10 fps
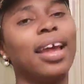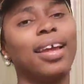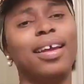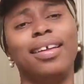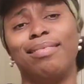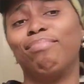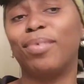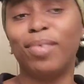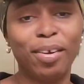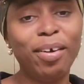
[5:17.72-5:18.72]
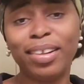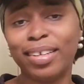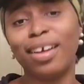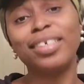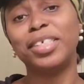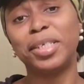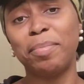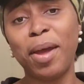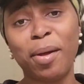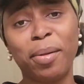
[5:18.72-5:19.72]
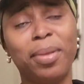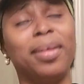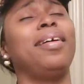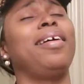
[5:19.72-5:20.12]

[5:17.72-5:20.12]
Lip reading: like, girl, it doesn't smell.